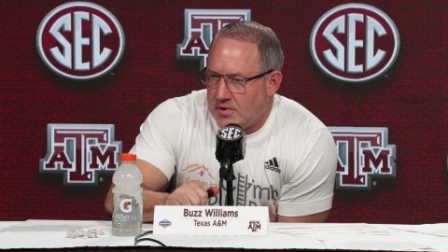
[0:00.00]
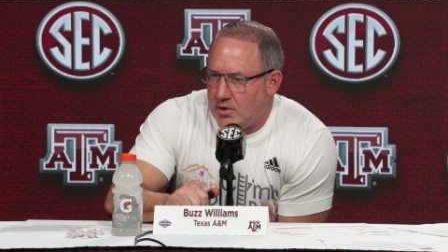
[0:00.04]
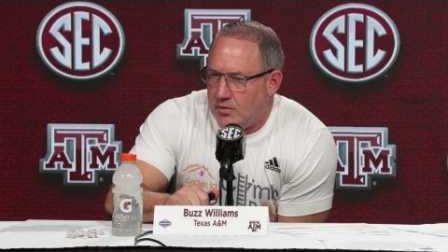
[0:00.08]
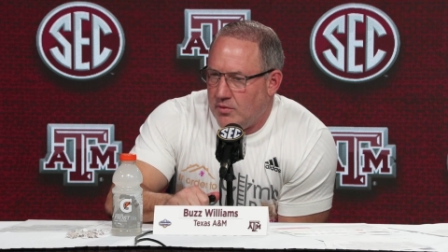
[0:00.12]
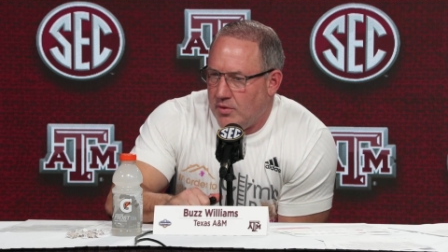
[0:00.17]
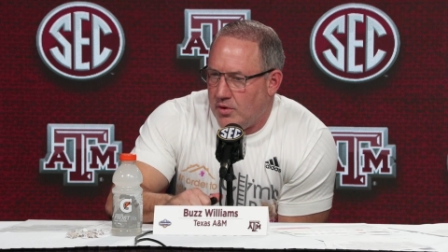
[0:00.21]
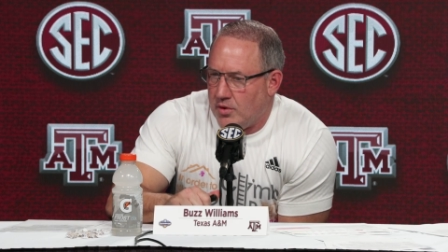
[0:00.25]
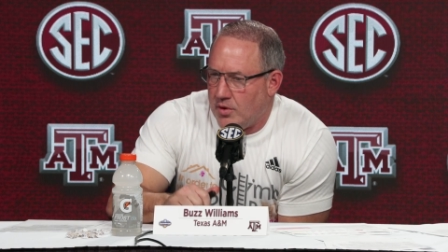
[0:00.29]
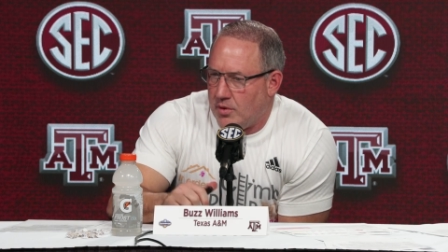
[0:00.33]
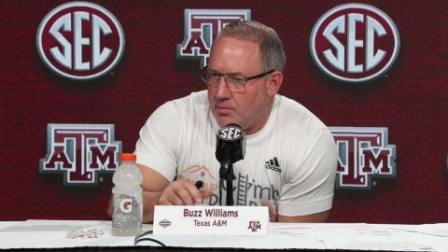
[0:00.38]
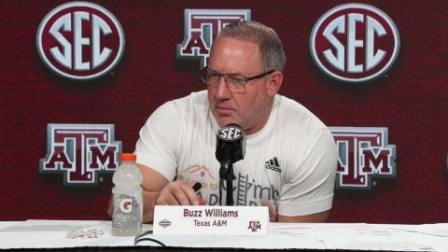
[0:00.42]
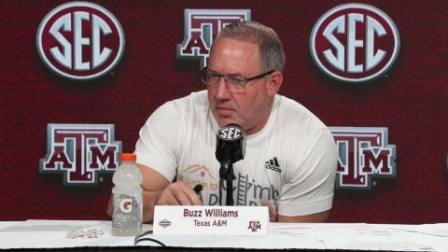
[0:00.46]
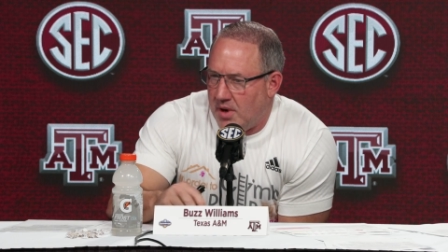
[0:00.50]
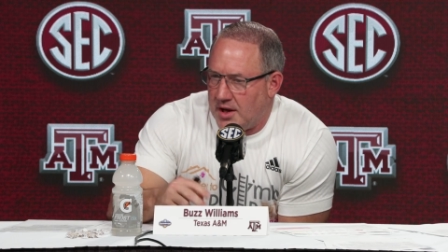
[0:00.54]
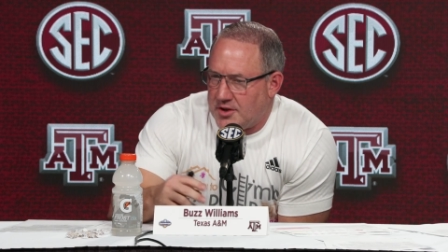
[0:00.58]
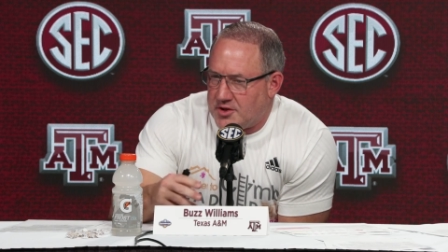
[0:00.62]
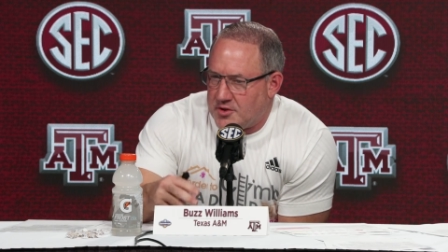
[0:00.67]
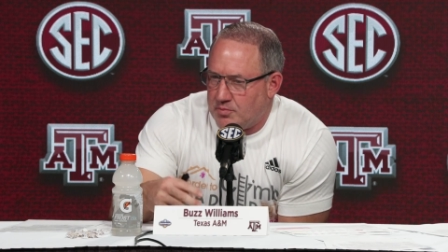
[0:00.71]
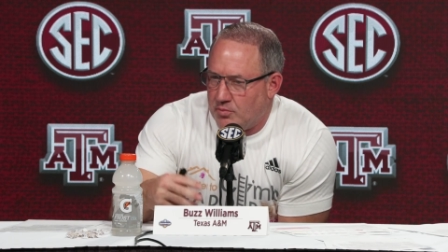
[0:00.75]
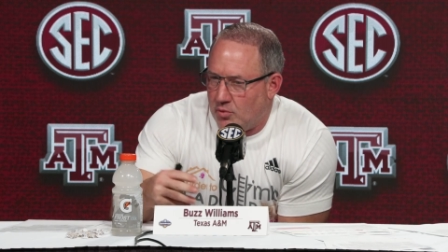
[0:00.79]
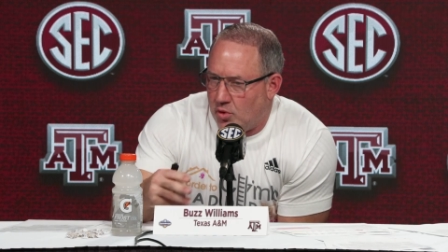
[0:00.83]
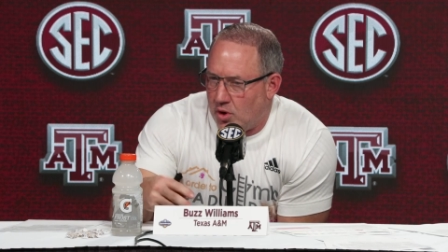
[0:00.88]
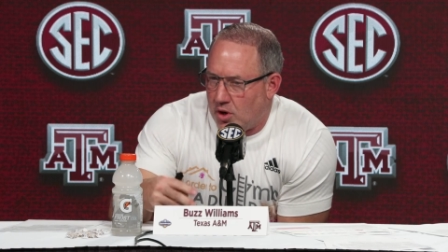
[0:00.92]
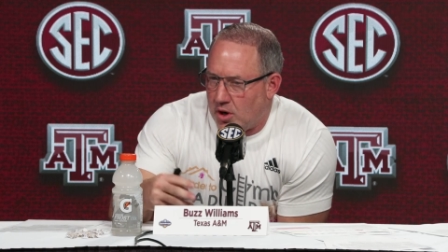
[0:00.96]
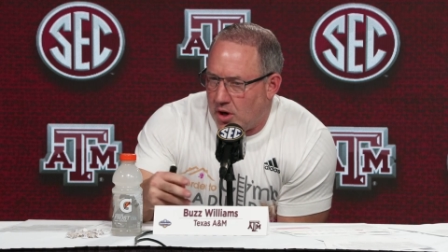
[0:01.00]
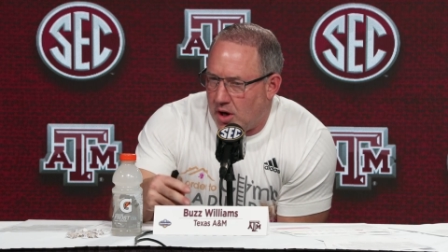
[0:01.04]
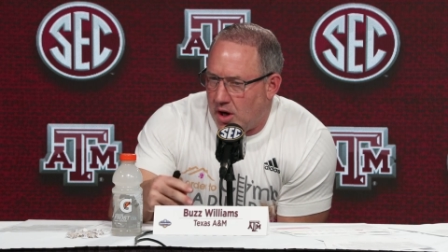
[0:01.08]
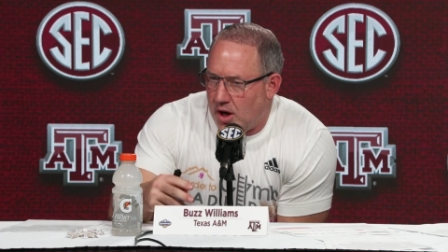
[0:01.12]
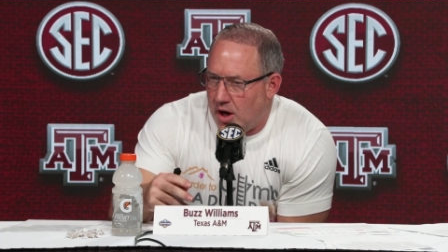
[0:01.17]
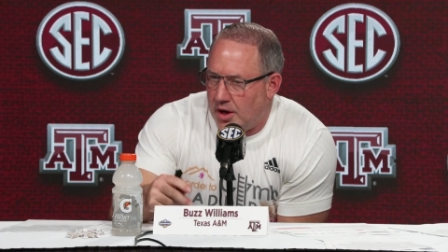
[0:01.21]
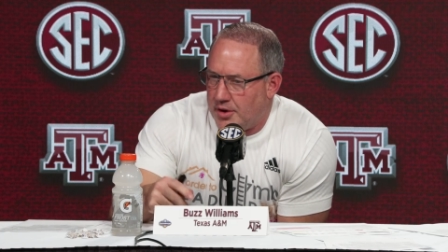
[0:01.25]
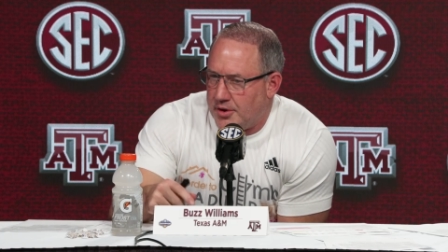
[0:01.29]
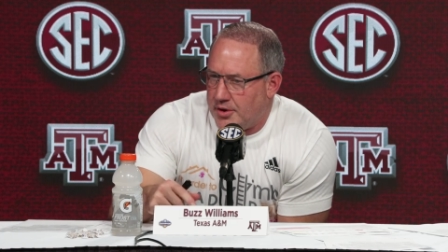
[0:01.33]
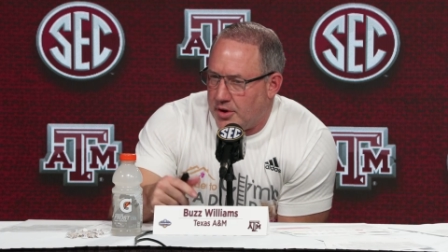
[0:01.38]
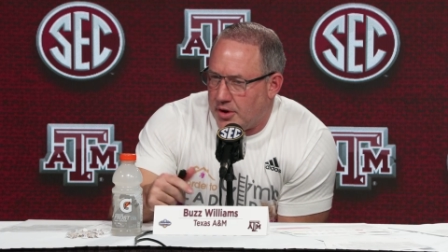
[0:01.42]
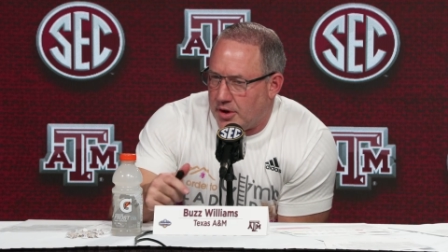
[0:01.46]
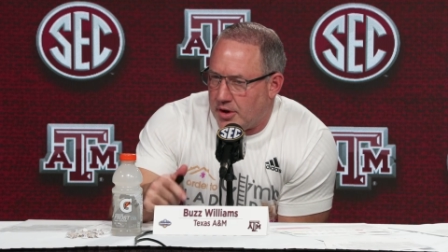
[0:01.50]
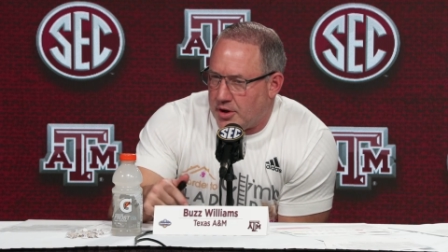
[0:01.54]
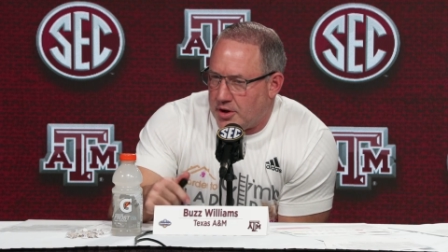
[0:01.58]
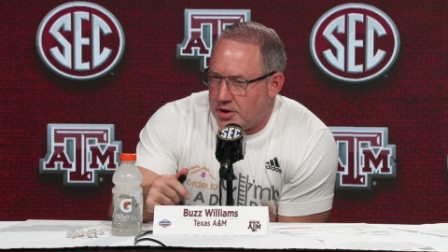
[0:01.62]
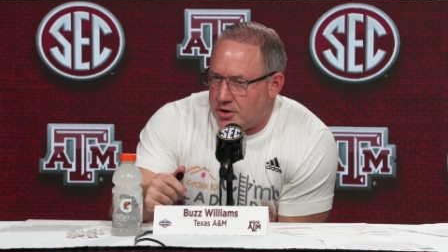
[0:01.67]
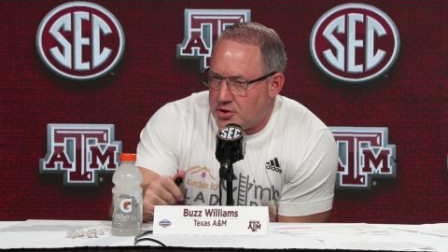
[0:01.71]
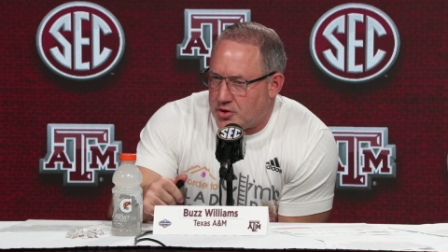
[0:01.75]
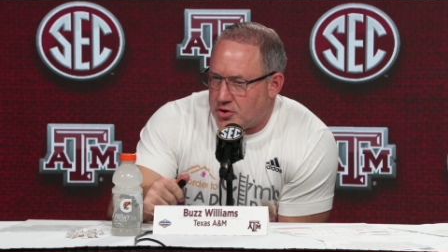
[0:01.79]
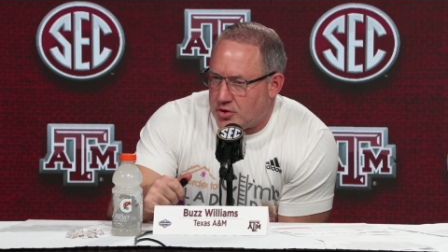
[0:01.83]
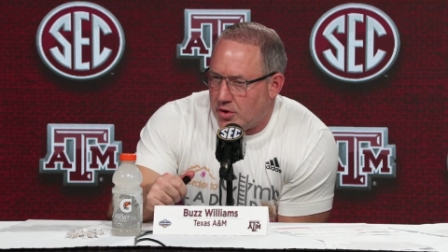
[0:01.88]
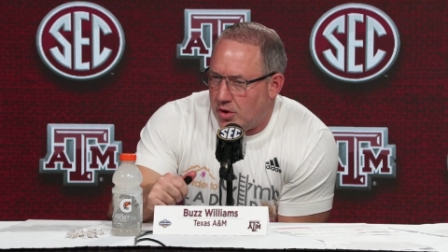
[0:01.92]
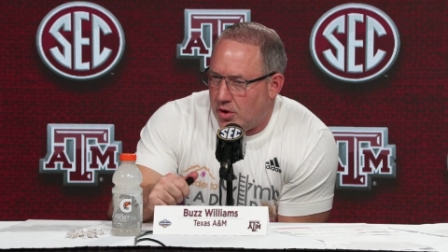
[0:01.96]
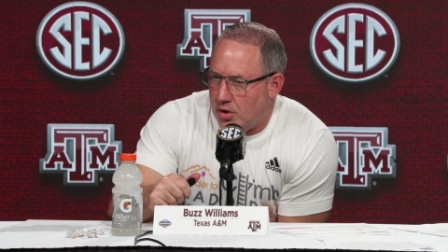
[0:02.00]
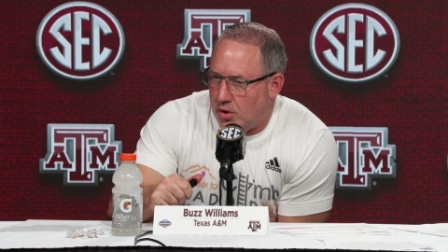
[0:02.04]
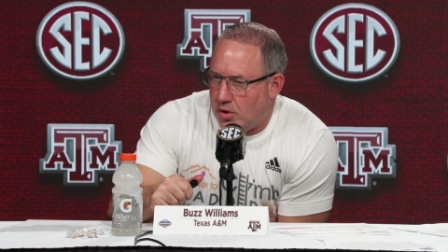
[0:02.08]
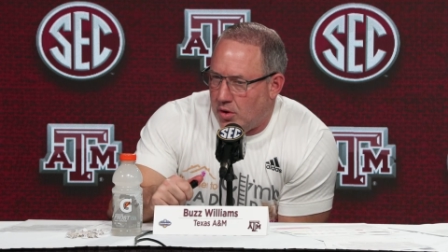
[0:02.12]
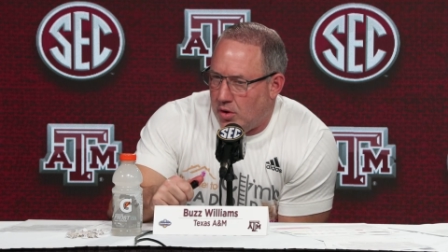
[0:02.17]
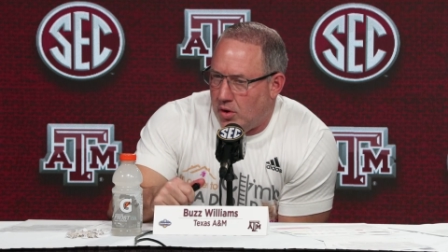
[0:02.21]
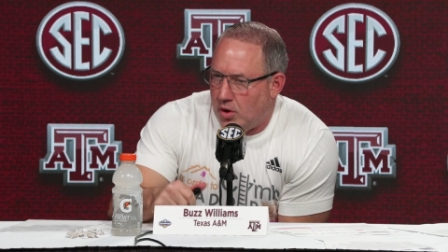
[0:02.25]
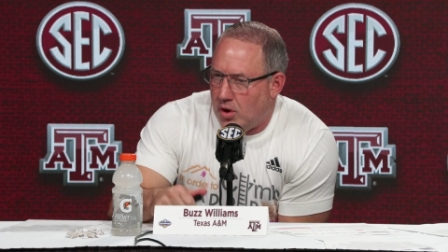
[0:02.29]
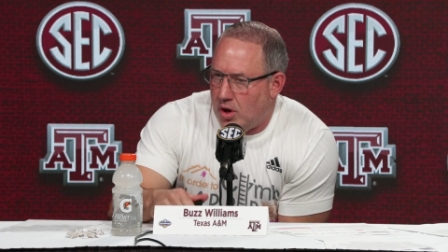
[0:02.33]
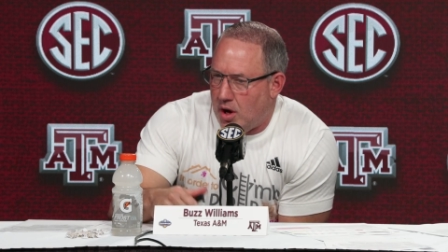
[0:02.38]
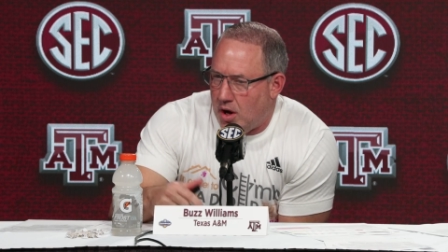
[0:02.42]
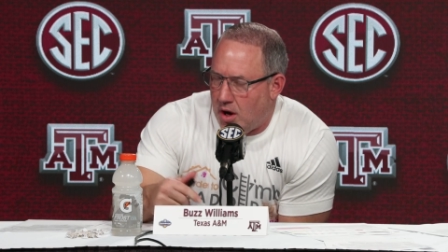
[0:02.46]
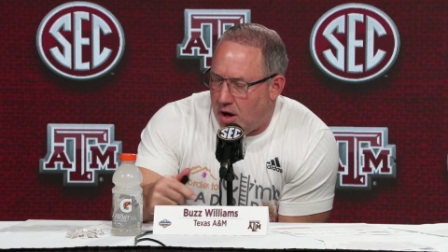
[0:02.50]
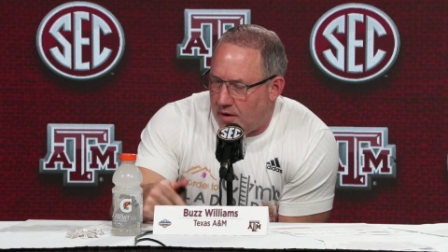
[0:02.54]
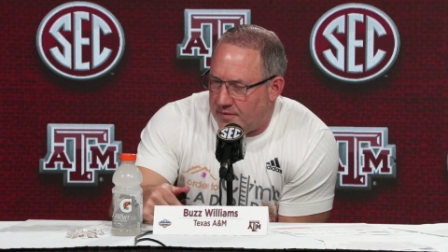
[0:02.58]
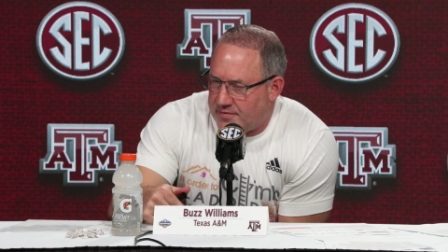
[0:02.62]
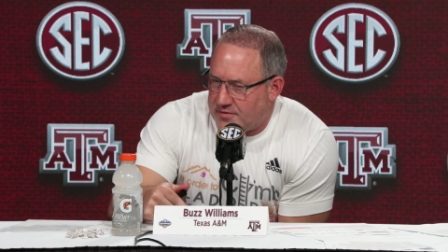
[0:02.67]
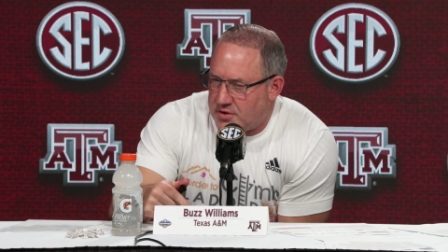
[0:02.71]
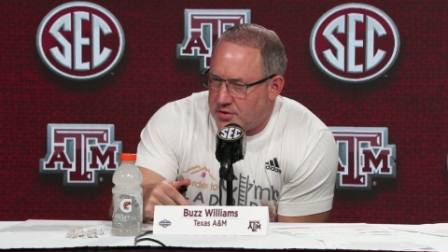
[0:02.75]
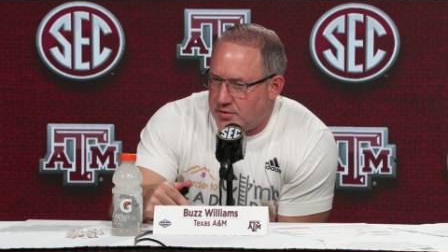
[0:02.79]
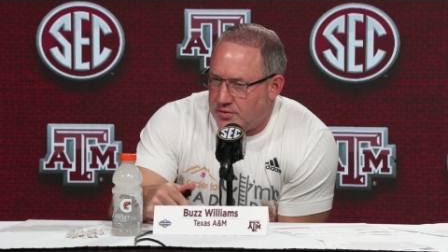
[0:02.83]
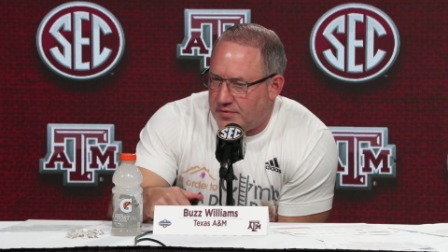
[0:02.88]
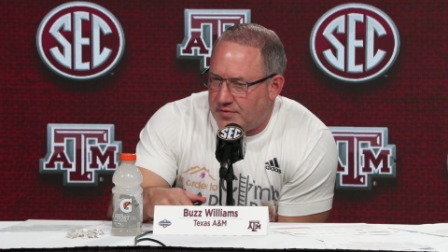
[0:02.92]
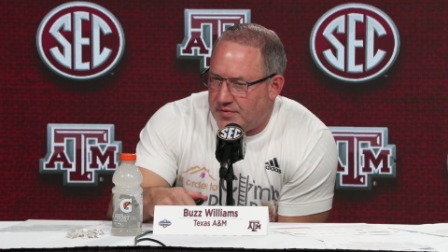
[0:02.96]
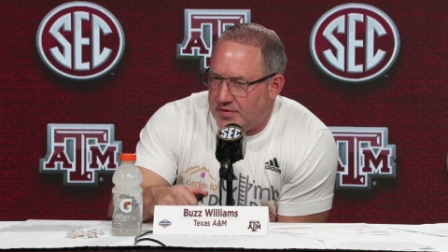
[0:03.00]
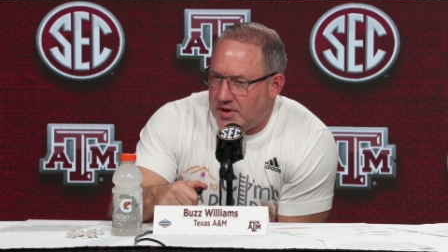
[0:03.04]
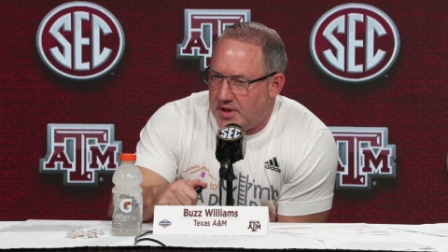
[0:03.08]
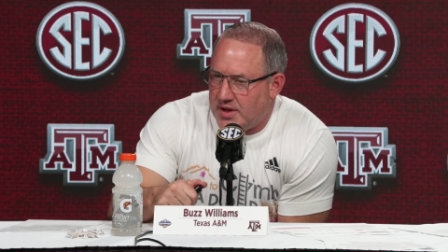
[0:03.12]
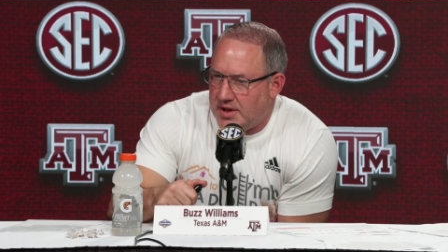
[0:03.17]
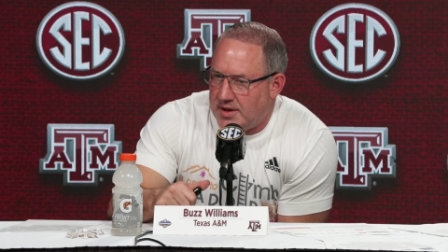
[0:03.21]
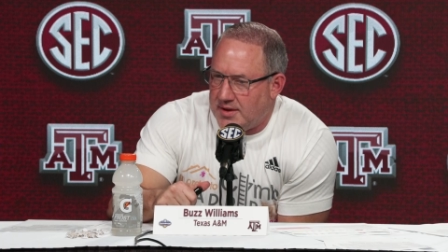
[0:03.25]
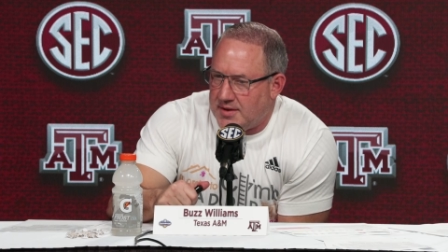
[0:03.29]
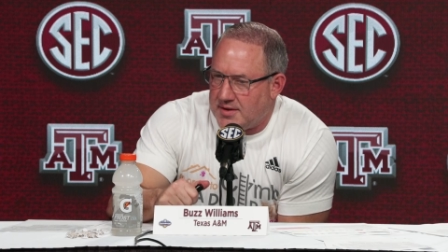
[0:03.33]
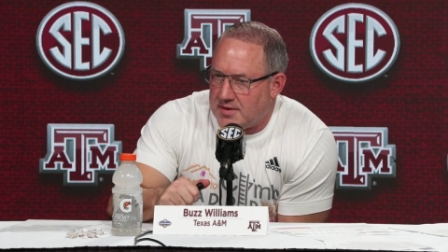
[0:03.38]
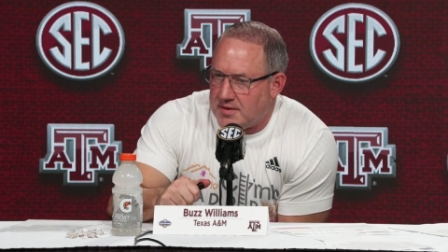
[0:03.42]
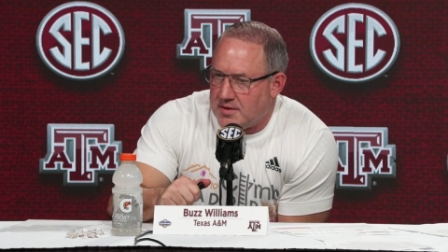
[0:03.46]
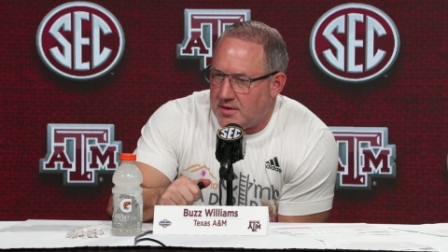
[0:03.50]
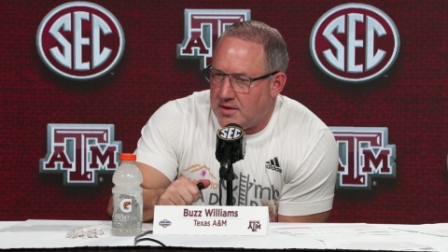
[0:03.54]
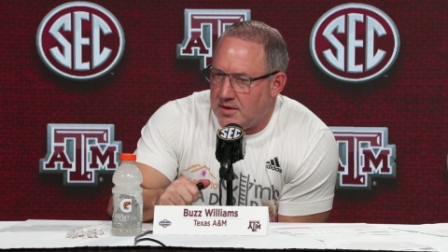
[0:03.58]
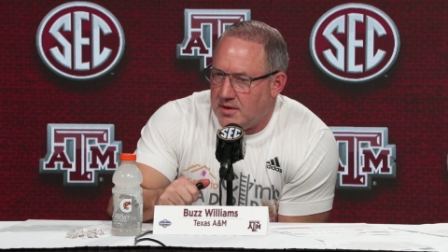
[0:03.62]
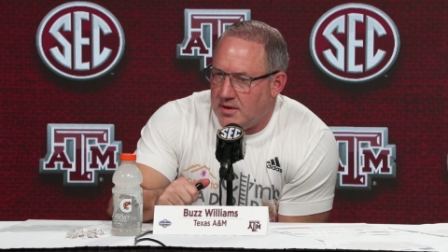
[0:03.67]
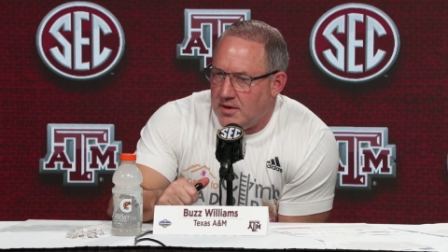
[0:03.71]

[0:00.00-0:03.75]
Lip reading: we were much more under control, off 2 feet,